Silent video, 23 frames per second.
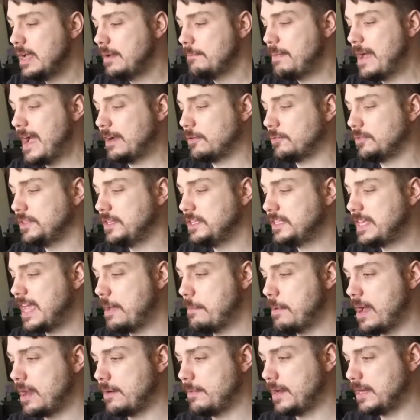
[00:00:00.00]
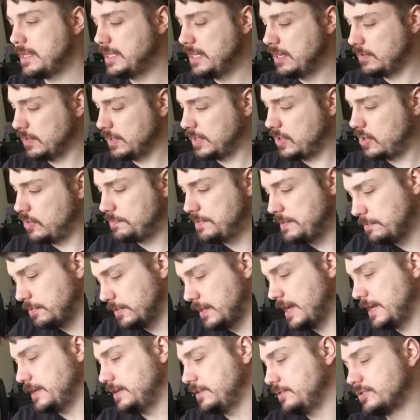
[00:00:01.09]
Back when these came out about a year ago, people
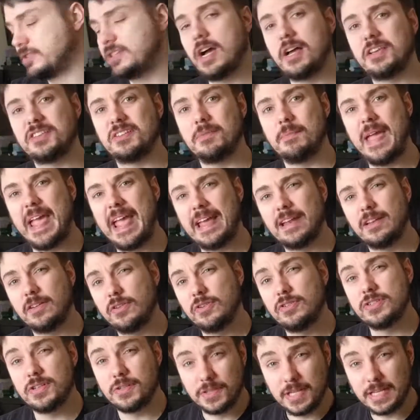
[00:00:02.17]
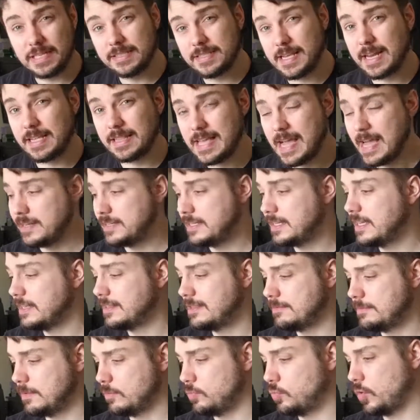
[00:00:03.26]
had to use custom handlers and things like that to get
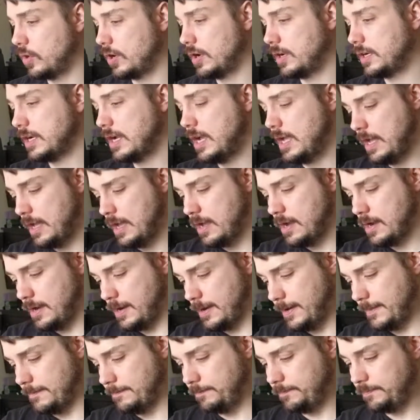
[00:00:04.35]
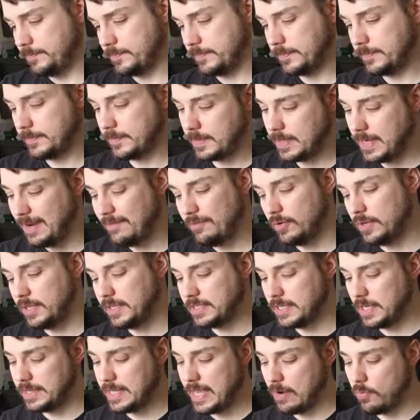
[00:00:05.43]
them to work. I've only
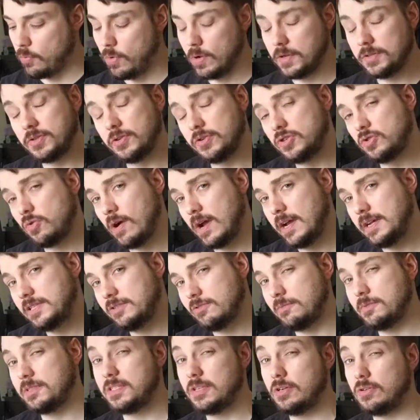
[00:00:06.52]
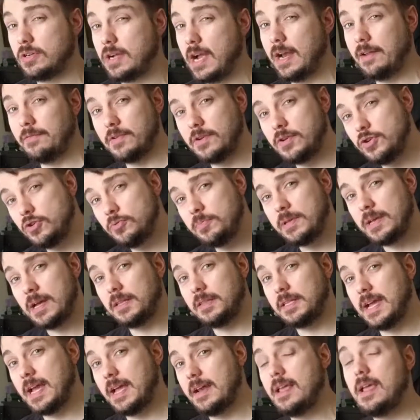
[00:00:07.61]
done that once or twice, so I'm still kind of a newbie on
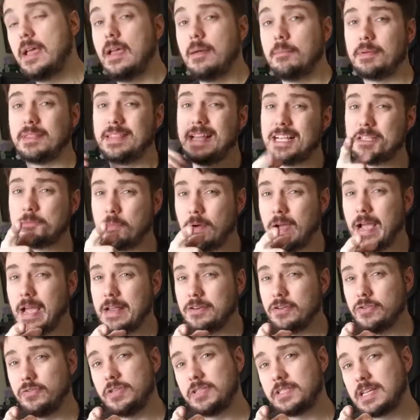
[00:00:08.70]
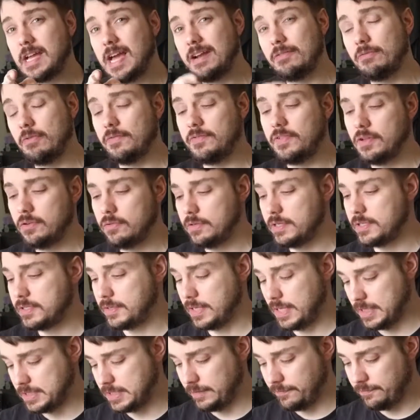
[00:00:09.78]
that. But that's why I do this kind of review,
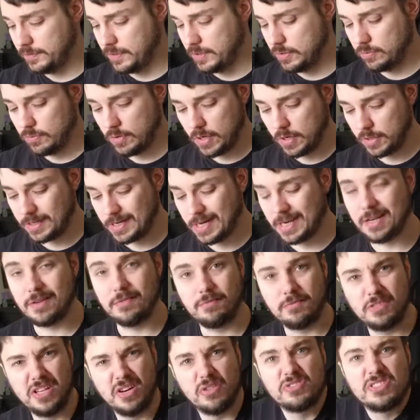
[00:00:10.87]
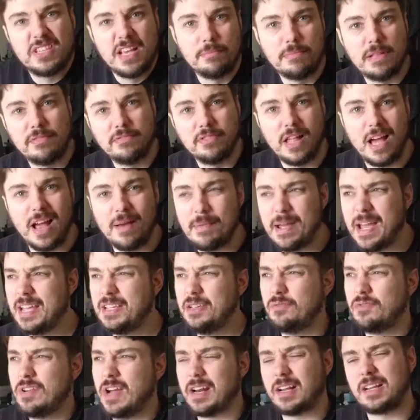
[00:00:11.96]
is if you are kind of, you know, same level I'm at,
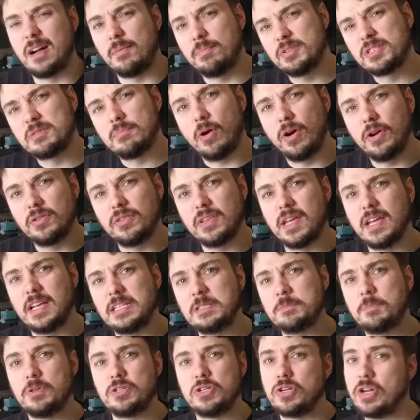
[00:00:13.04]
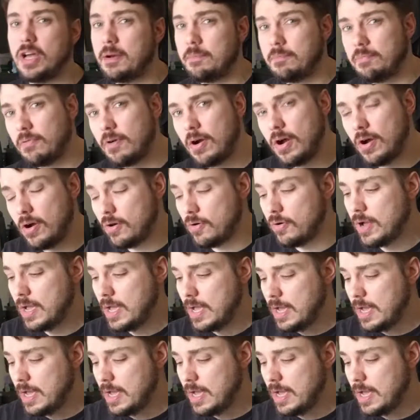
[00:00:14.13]
you've got a couple SmartThings, but you're not a pro.